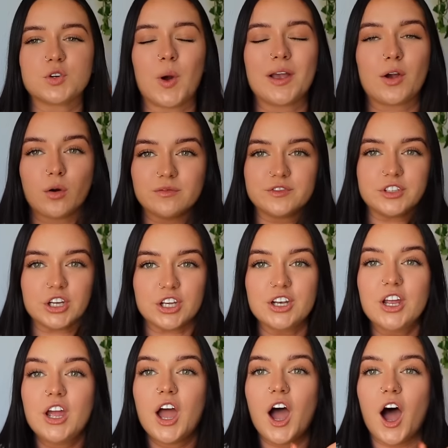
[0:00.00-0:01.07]
quite confident.
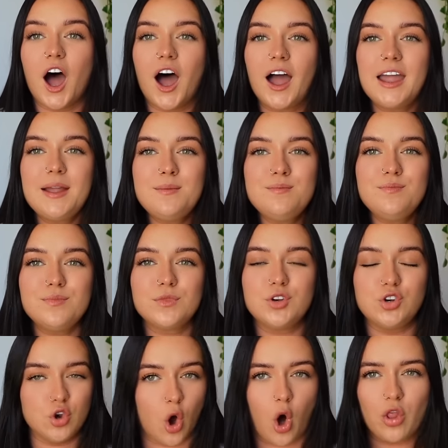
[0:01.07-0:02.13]
I'm
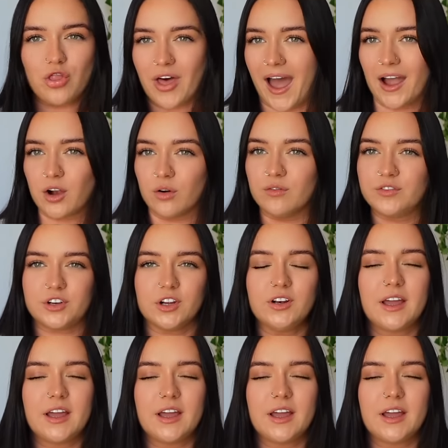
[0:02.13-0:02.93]
not that confident.